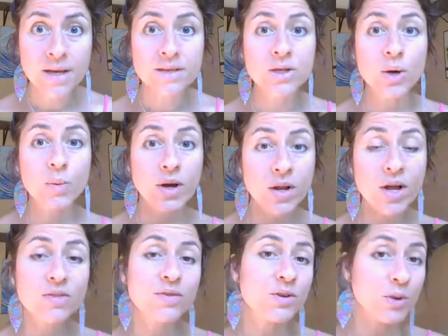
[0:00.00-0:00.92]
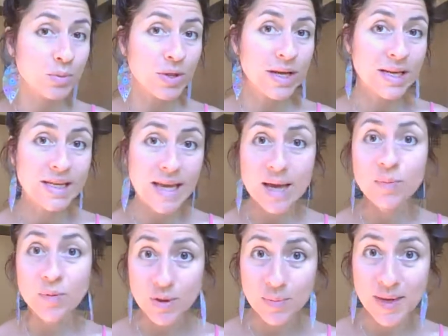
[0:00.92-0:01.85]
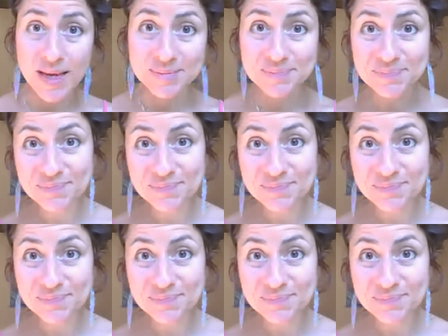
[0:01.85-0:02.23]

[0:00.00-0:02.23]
So I want all of you to play a game with me